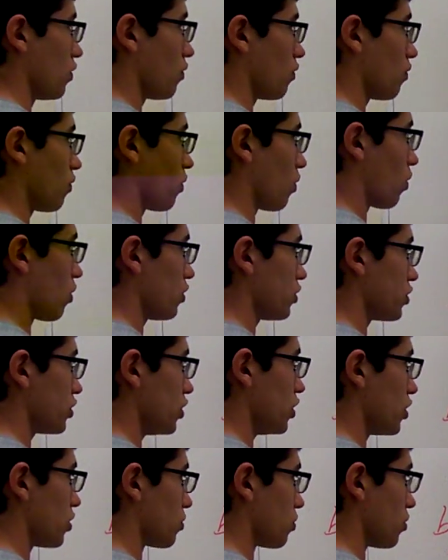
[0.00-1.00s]
force
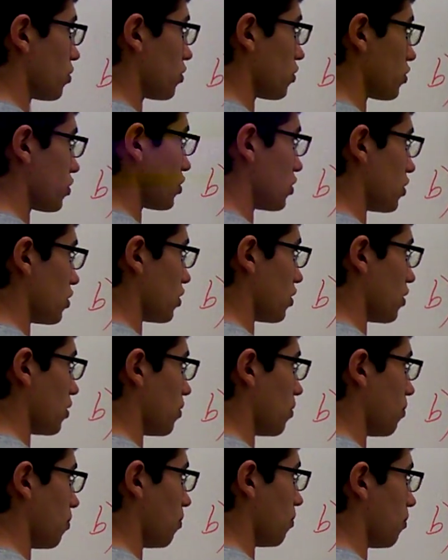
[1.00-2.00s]
equals
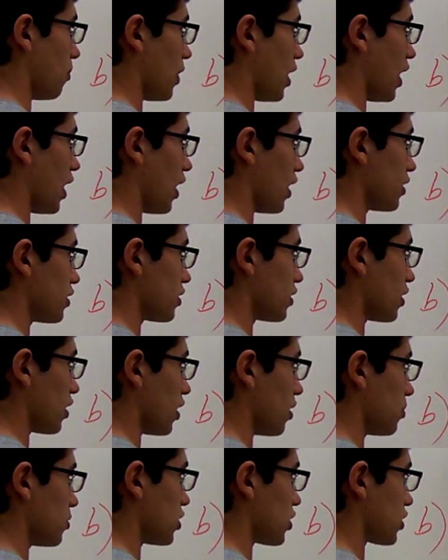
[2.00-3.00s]
mass
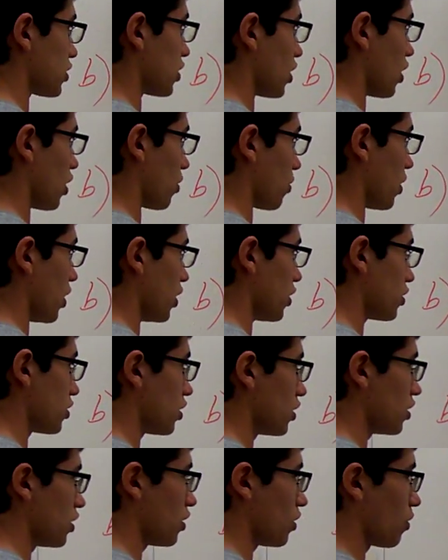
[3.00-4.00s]
times
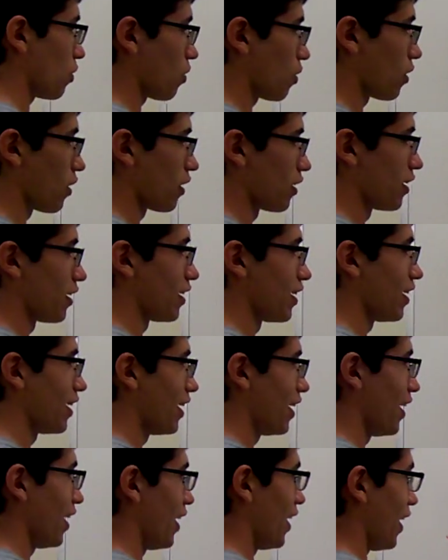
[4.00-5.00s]
acceleration, or
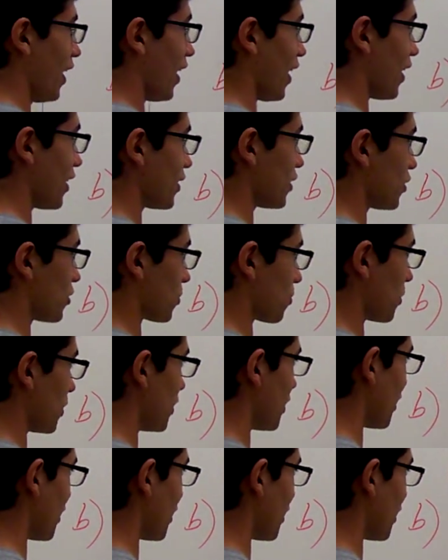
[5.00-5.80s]
as we did